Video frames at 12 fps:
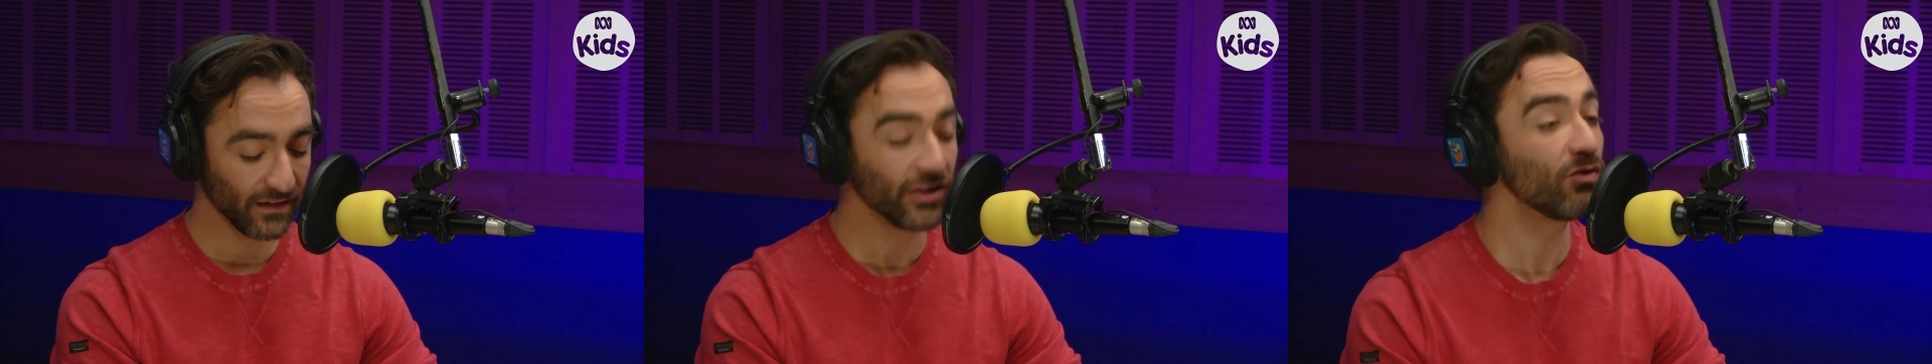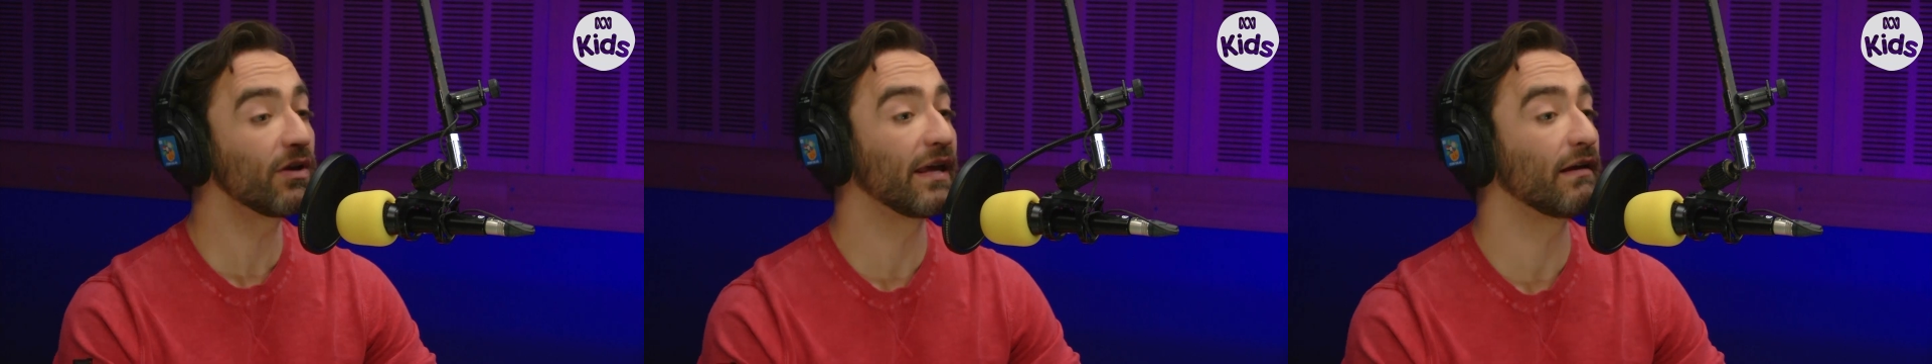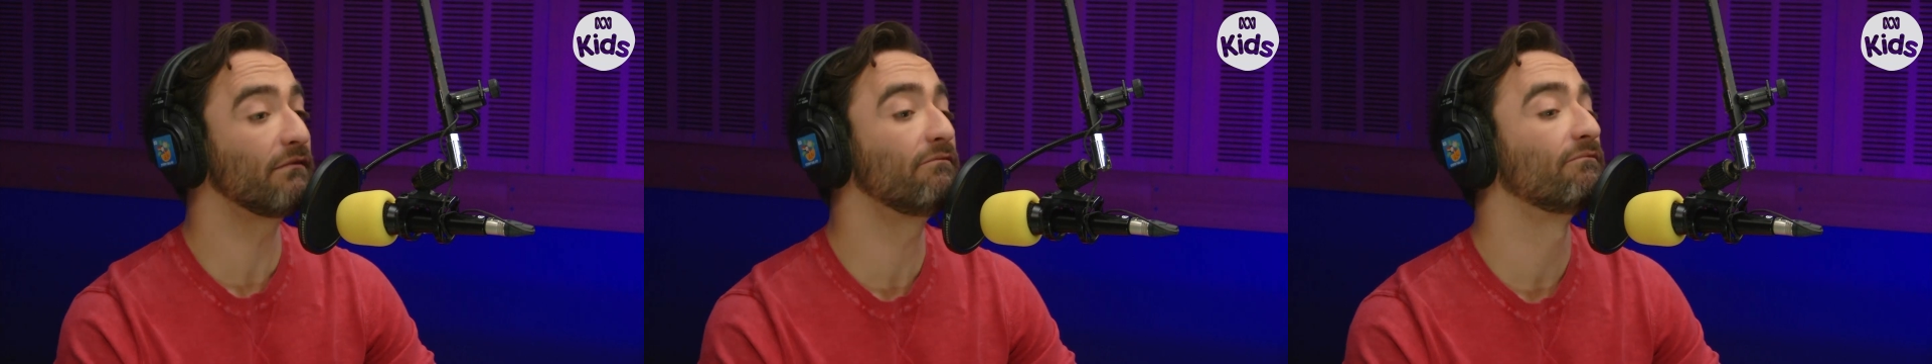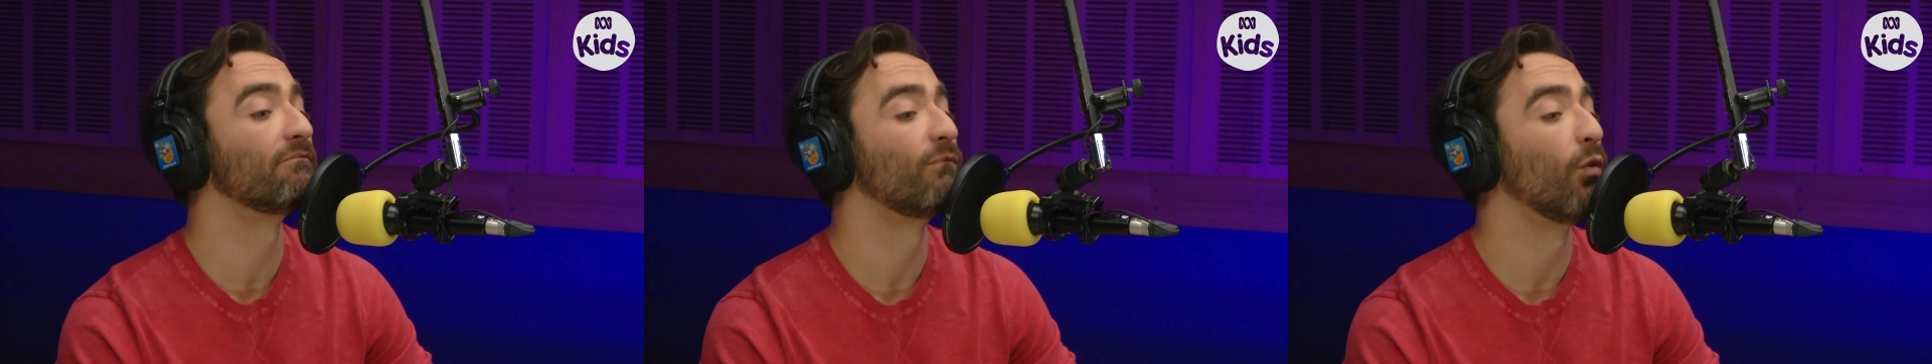little kid
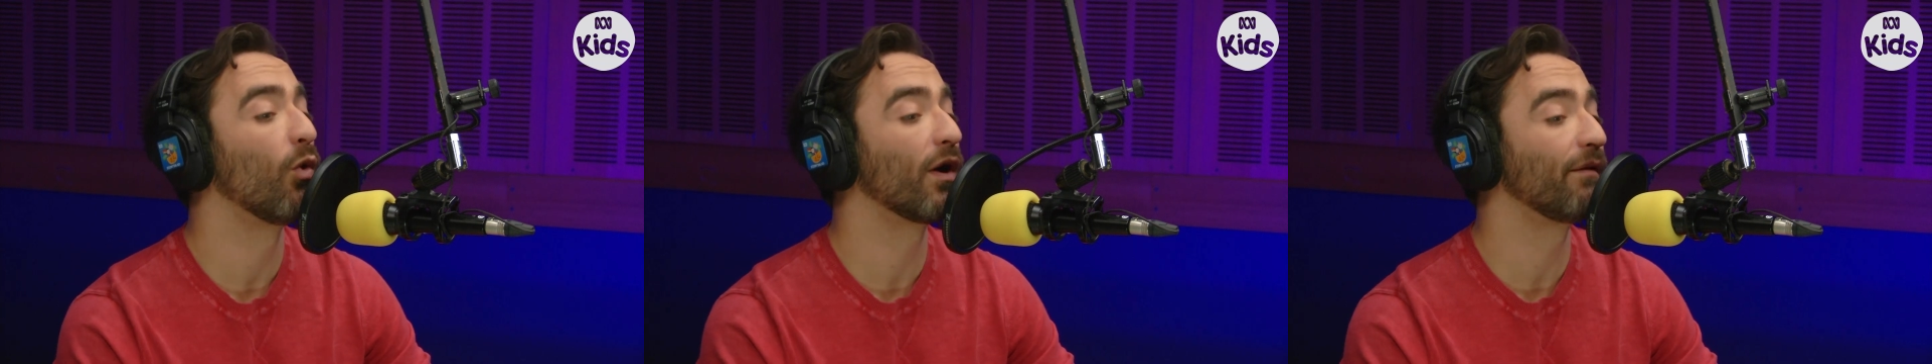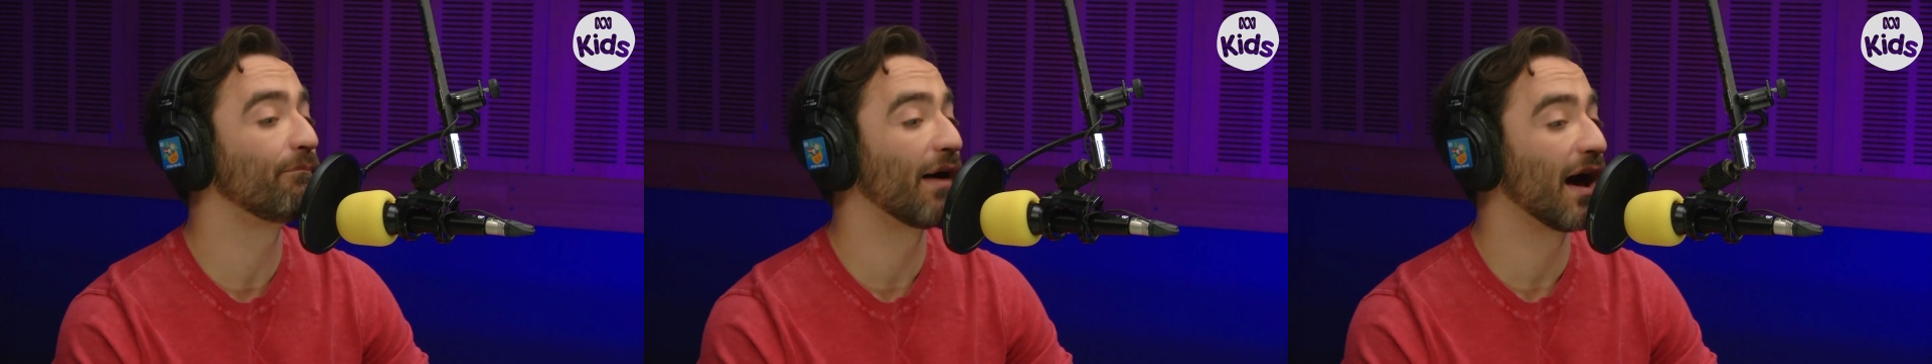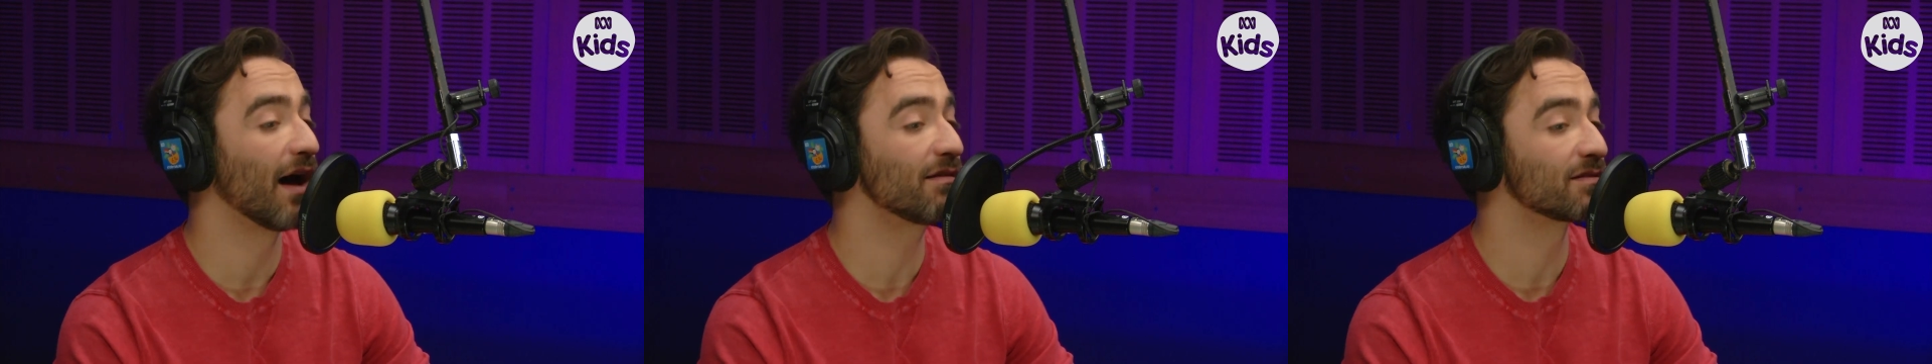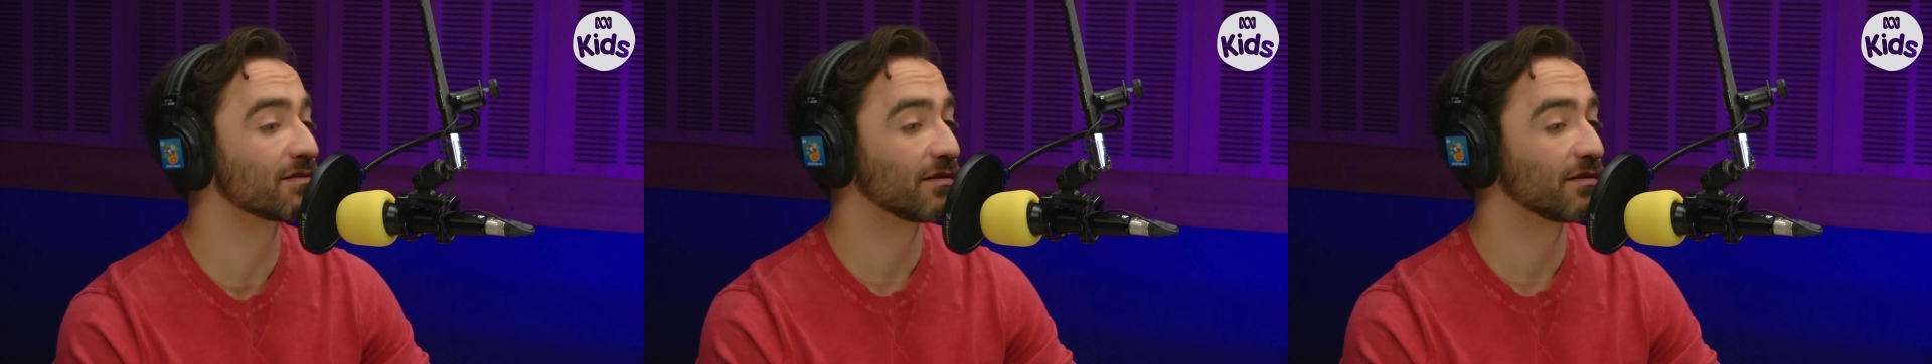walking past,